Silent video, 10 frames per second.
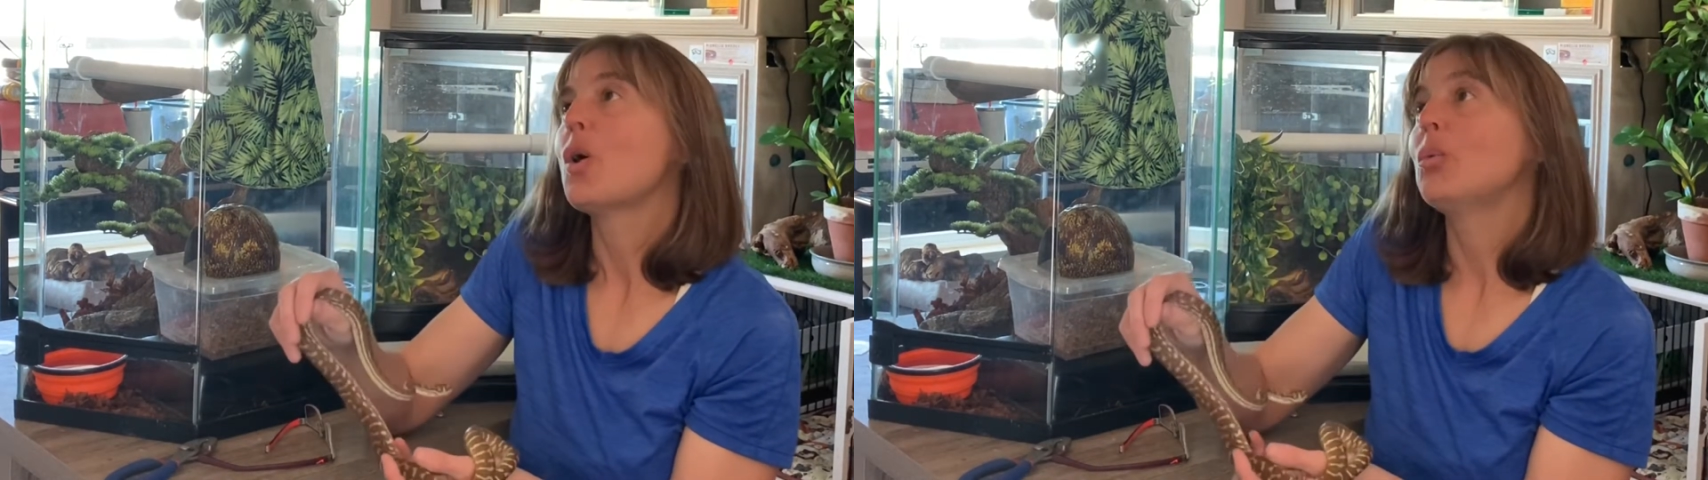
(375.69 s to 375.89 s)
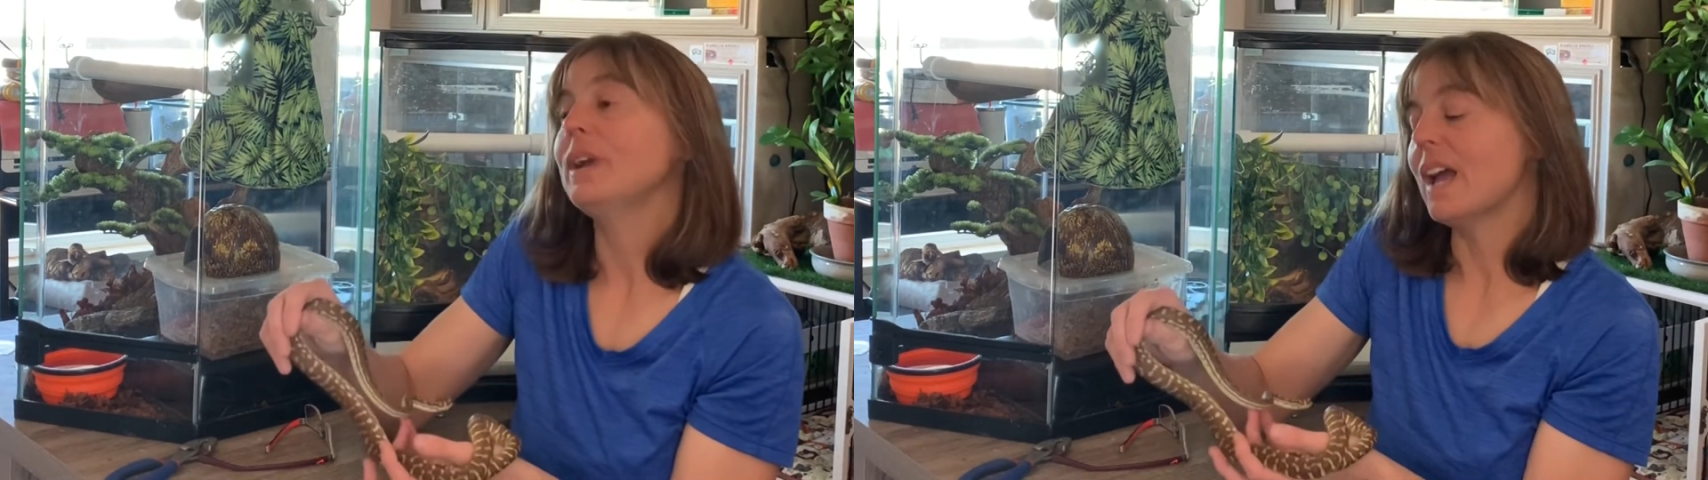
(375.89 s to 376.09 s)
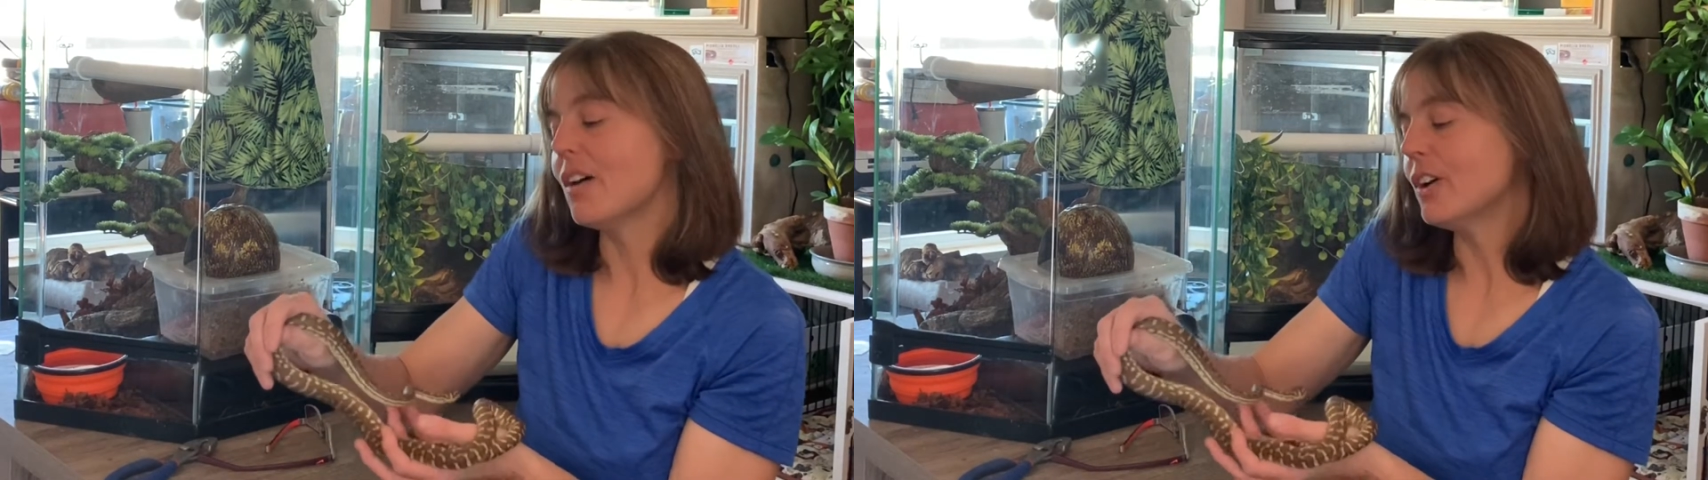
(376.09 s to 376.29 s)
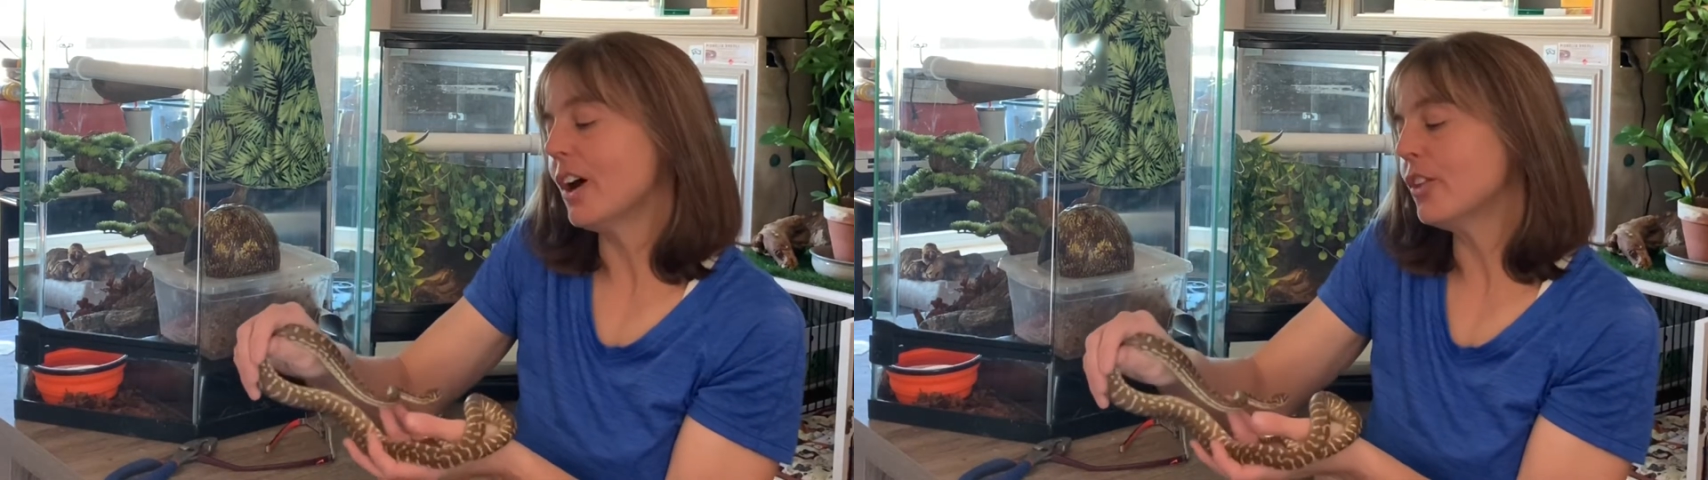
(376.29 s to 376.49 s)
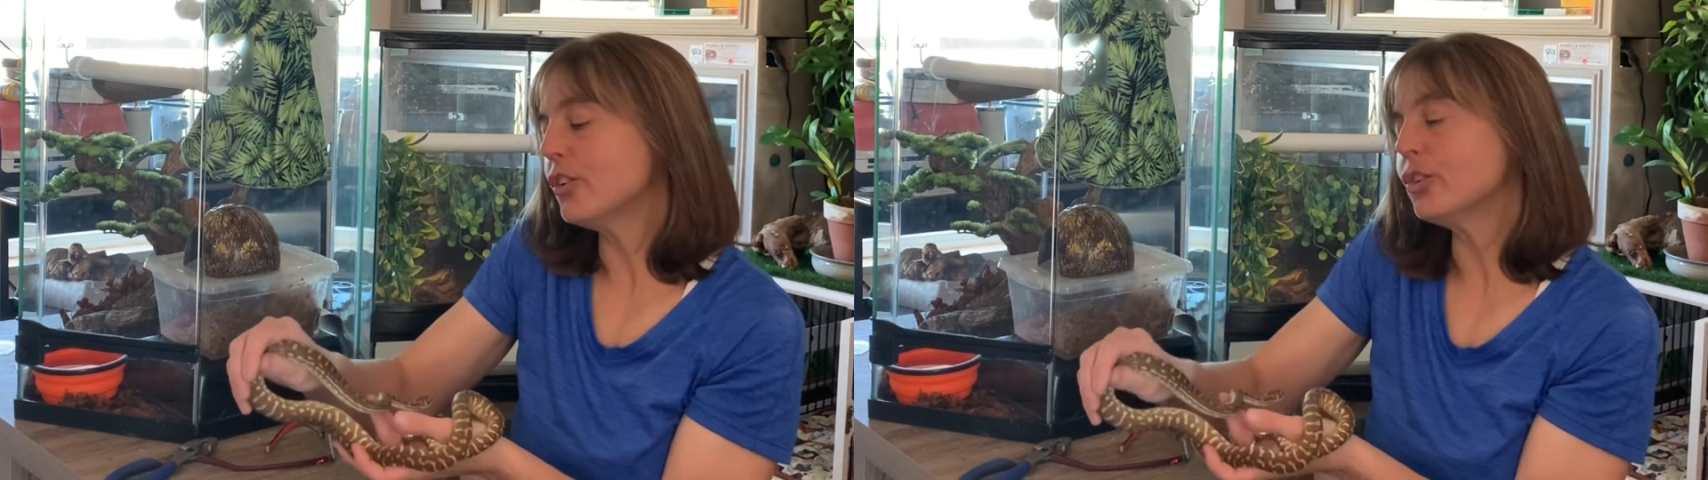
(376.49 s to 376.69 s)
We have
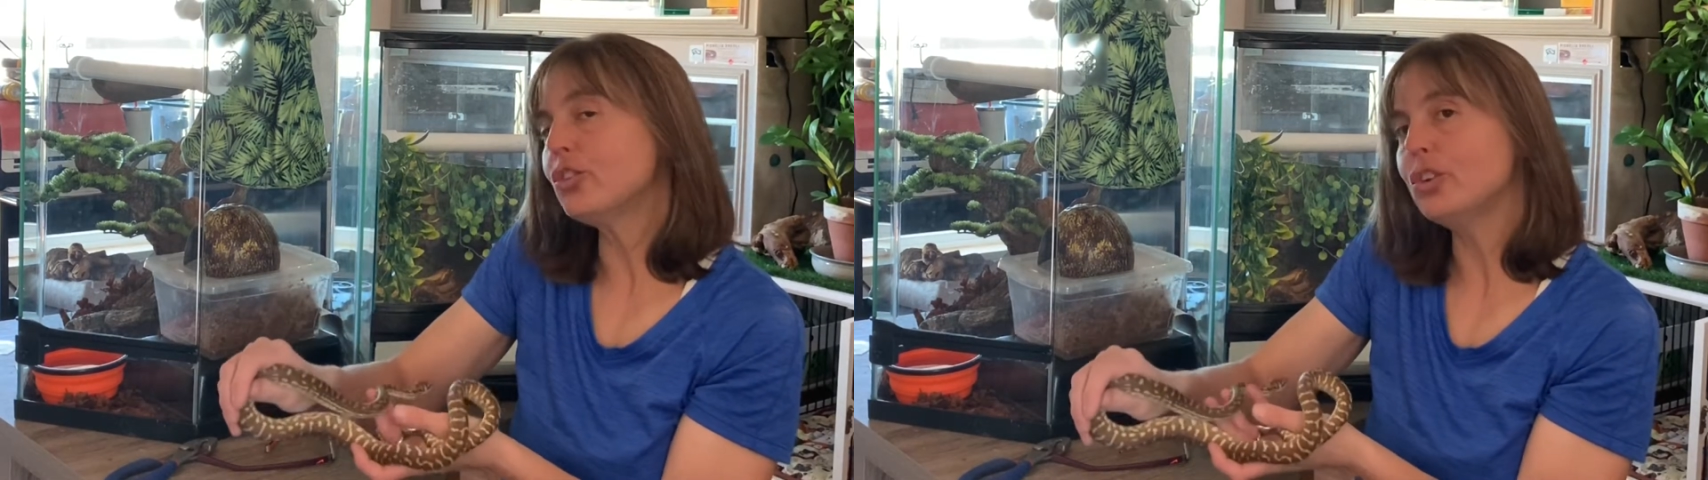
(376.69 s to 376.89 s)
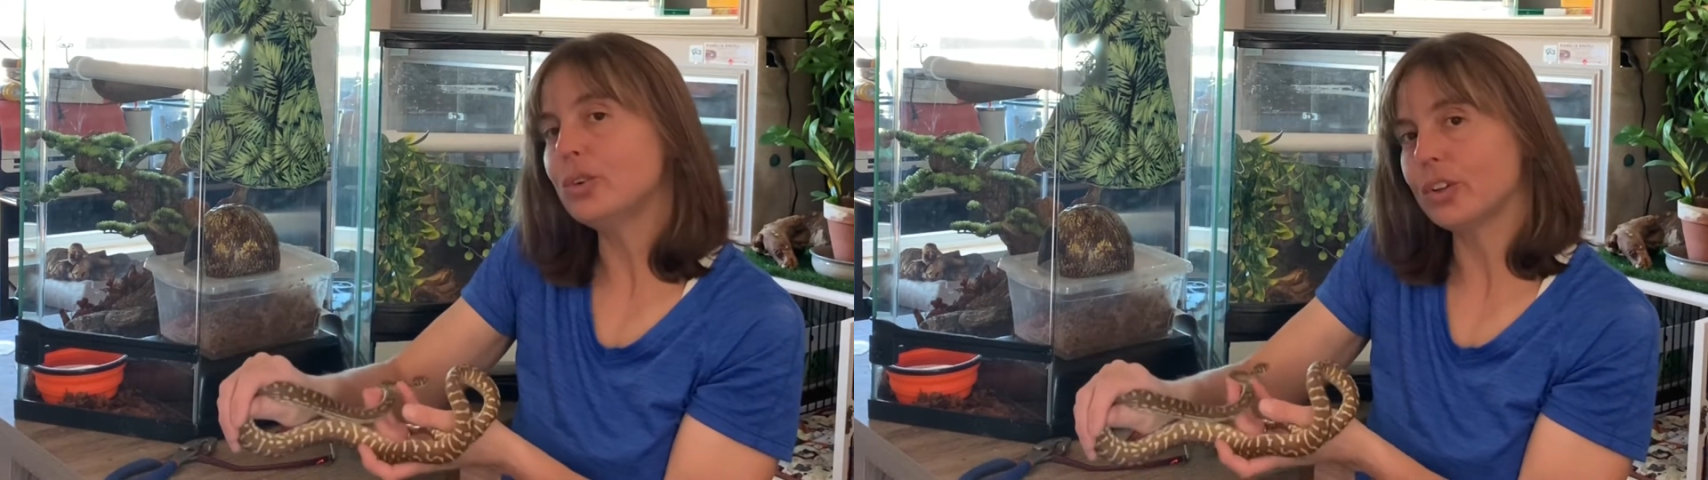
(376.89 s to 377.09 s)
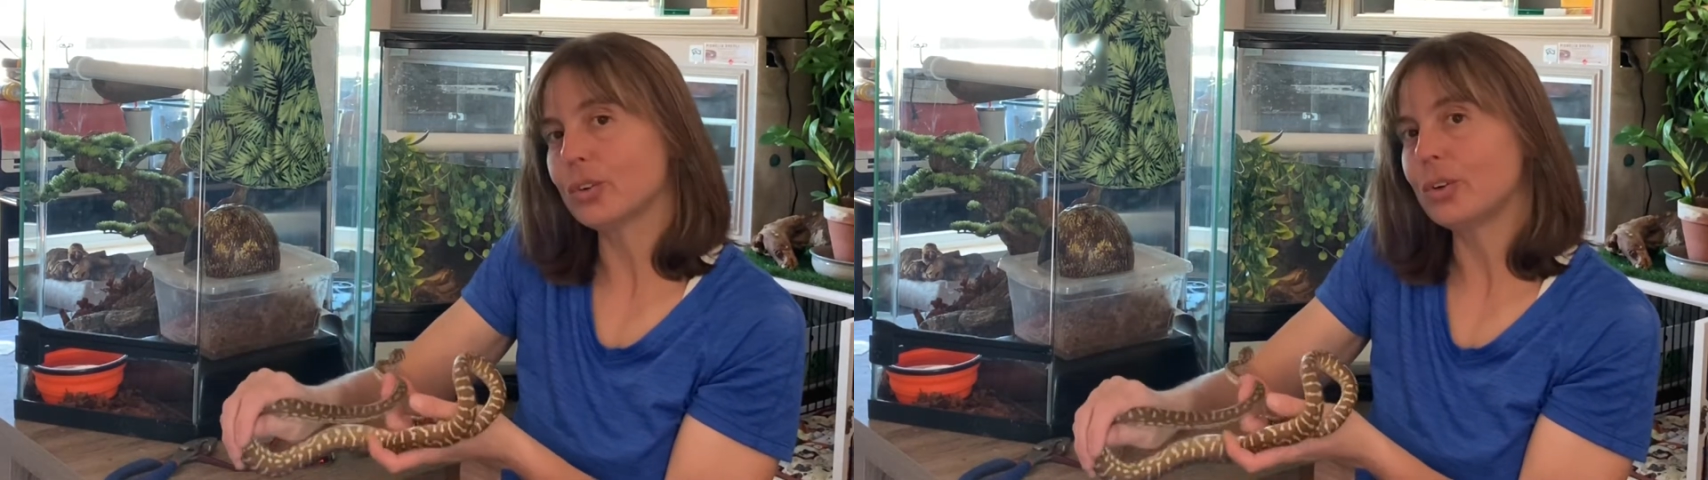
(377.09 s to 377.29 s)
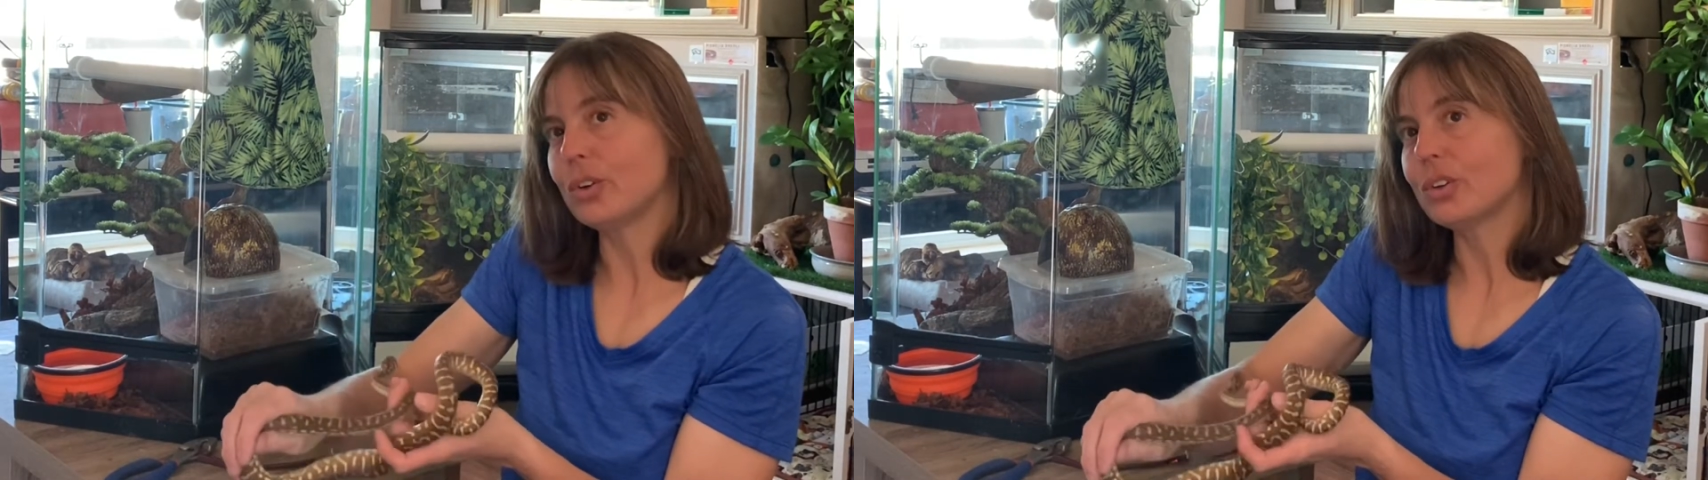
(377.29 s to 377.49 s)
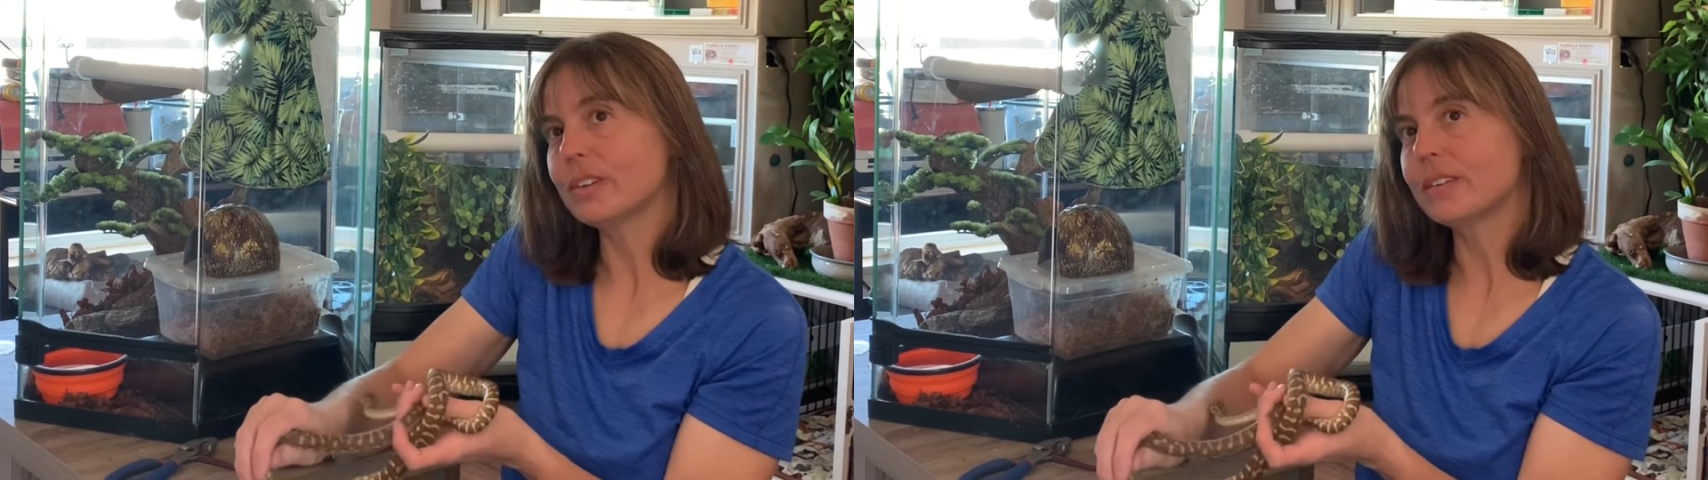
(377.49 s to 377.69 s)
other
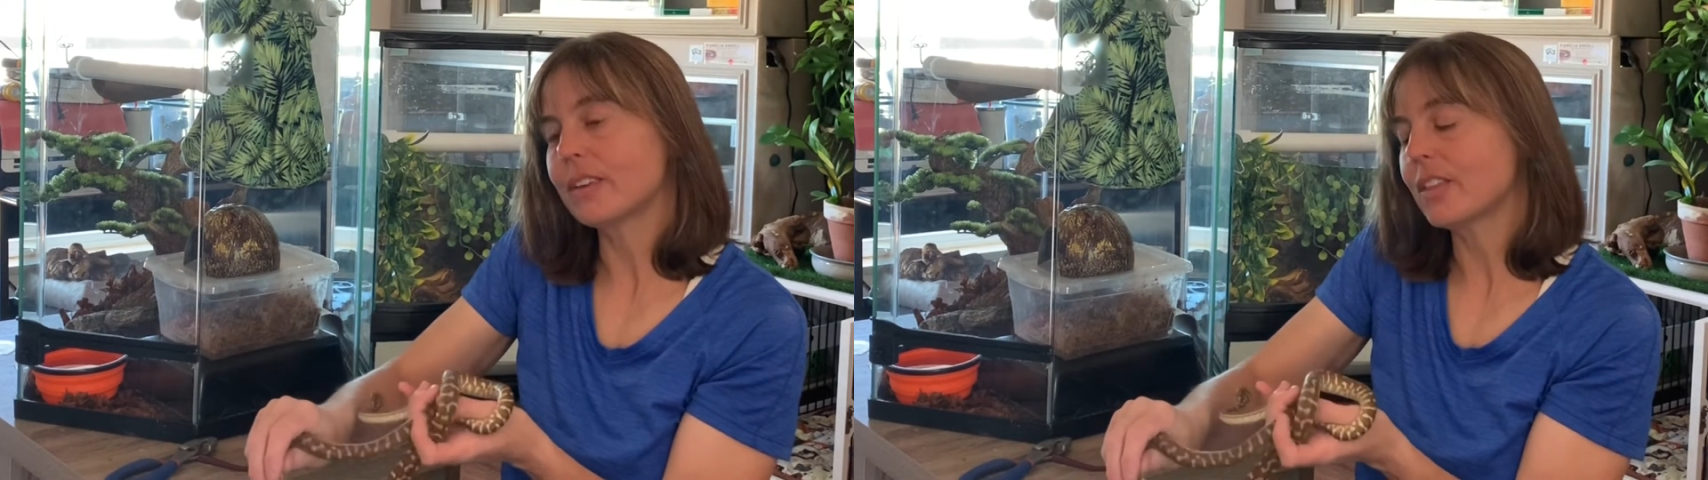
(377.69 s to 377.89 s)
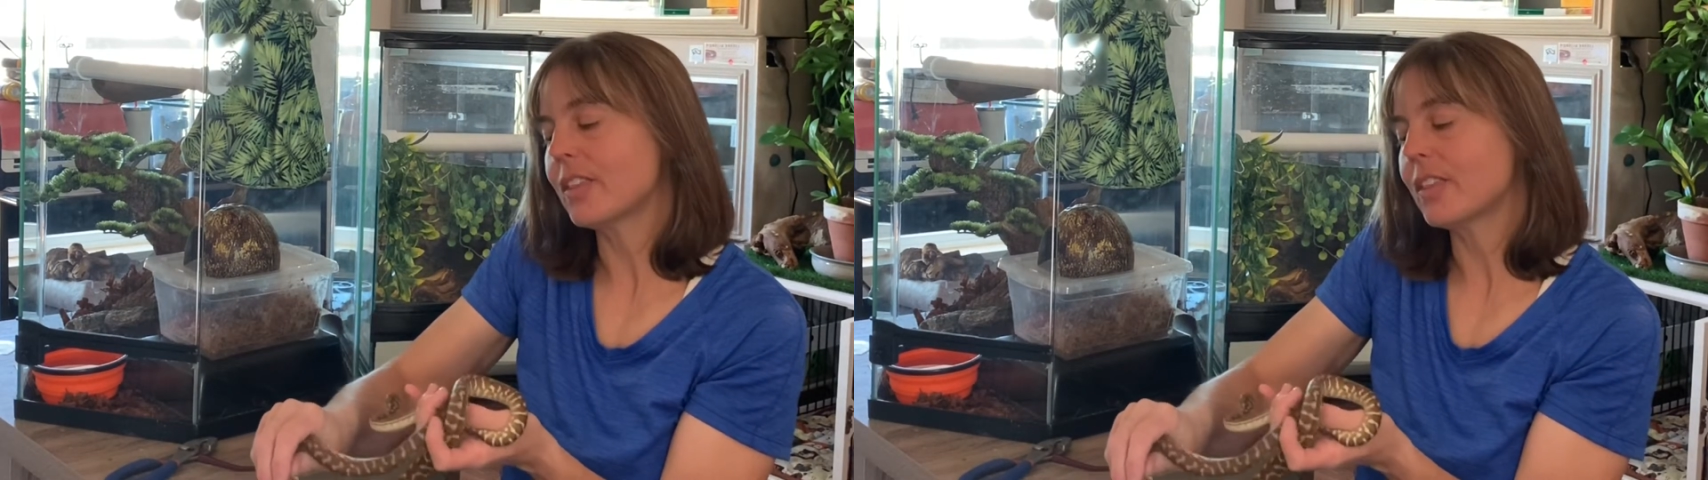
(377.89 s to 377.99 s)
2-year-olds